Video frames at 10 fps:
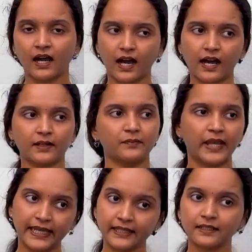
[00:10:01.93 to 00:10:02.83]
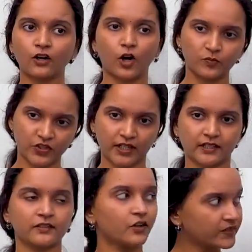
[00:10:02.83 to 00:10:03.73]
Our main
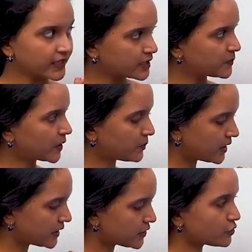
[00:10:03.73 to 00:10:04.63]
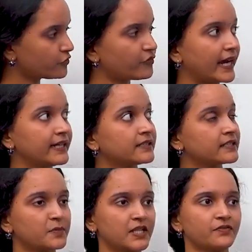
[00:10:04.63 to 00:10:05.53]
objective of the experiment is to find the
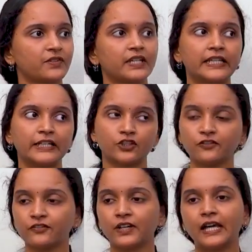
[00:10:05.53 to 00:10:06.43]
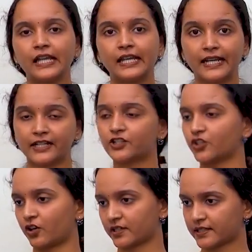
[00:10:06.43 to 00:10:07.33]
specific heat of lead
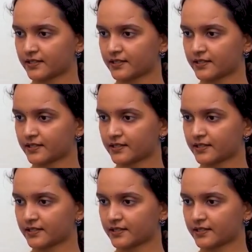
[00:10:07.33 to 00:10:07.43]
shots.